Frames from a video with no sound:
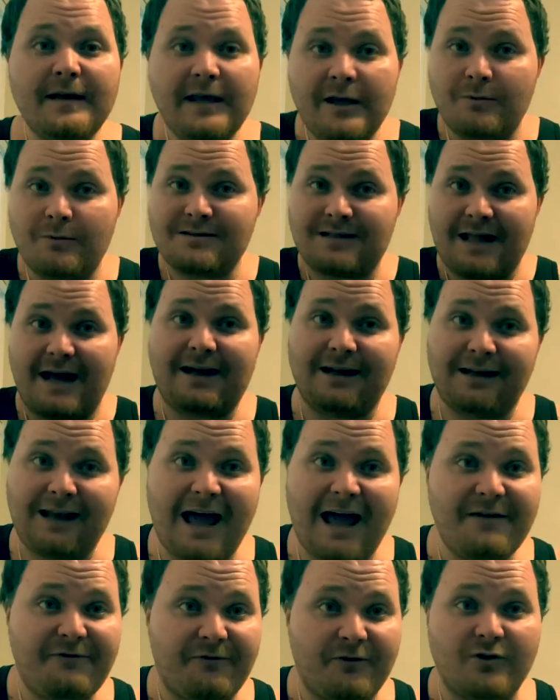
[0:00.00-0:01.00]
He was like a
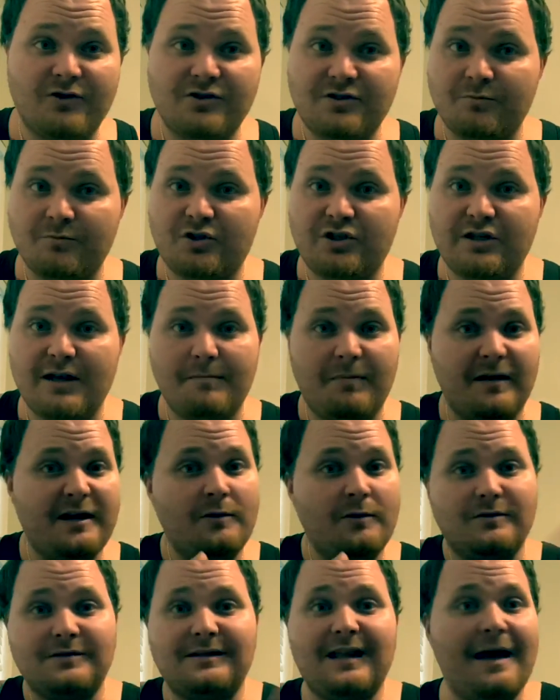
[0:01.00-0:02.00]
lifer or some shit, but he
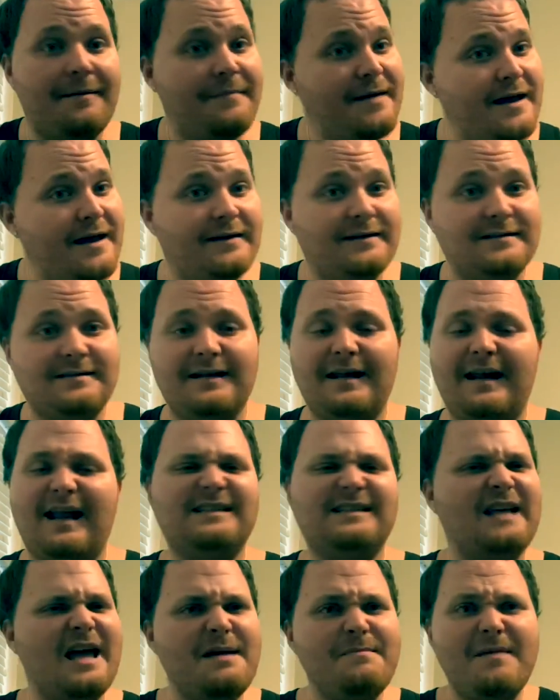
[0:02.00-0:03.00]
was like, man, this and that. And I
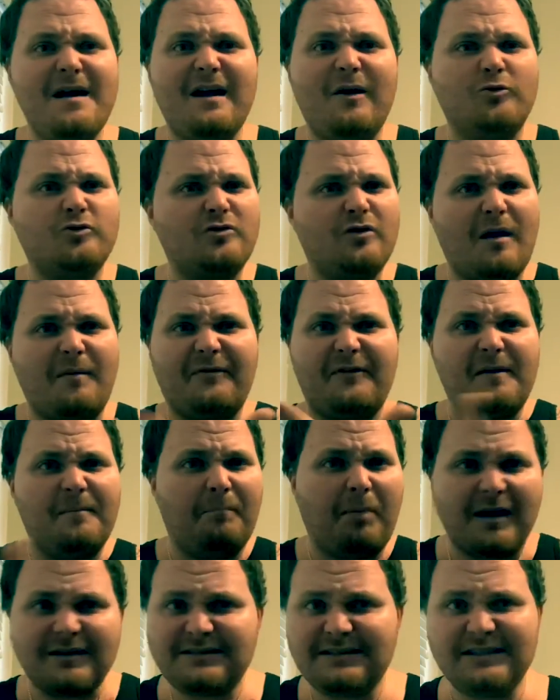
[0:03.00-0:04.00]
say, man, I'm finna
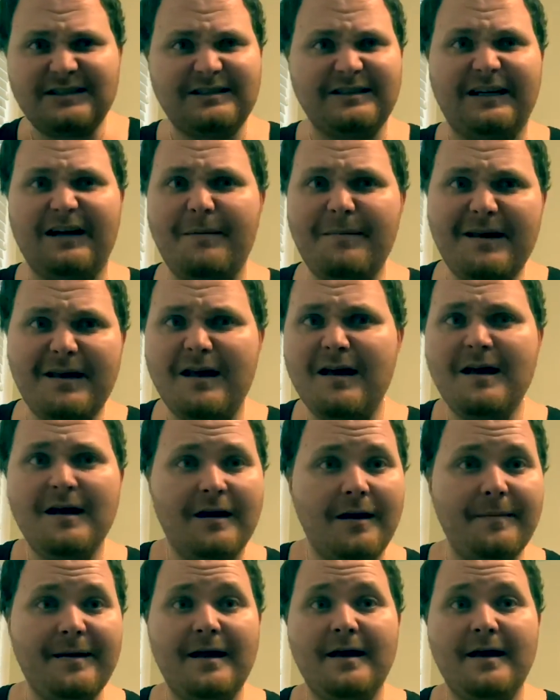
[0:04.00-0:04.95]
bust this shit. Let me.